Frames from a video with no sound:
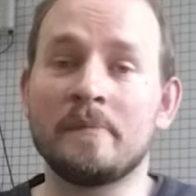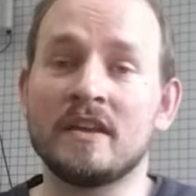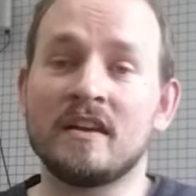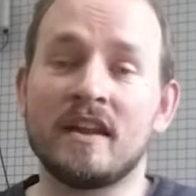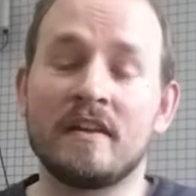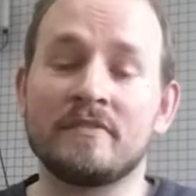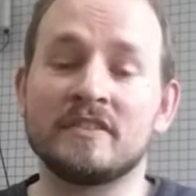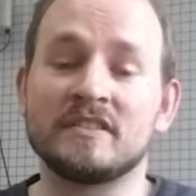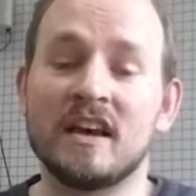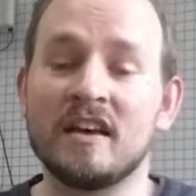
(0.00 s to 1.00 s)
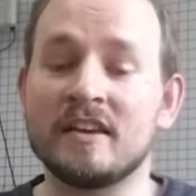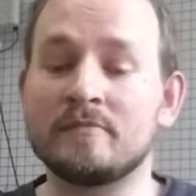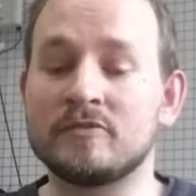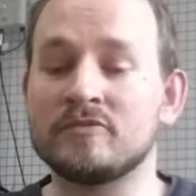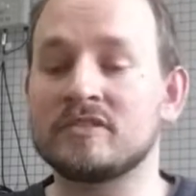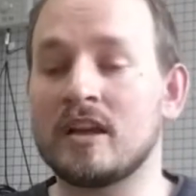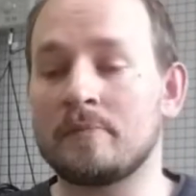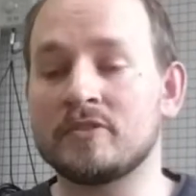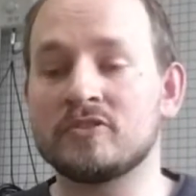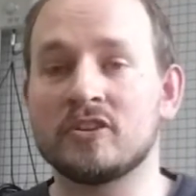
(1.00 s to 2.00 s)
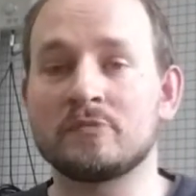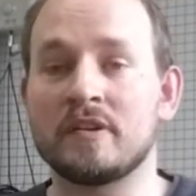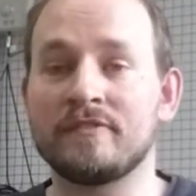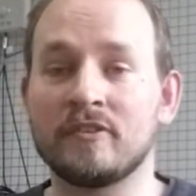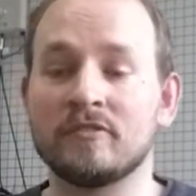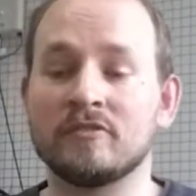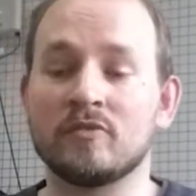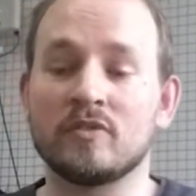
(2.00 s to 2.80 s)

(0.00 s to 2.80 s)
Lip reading: I may not have the time to stop and charge my phone.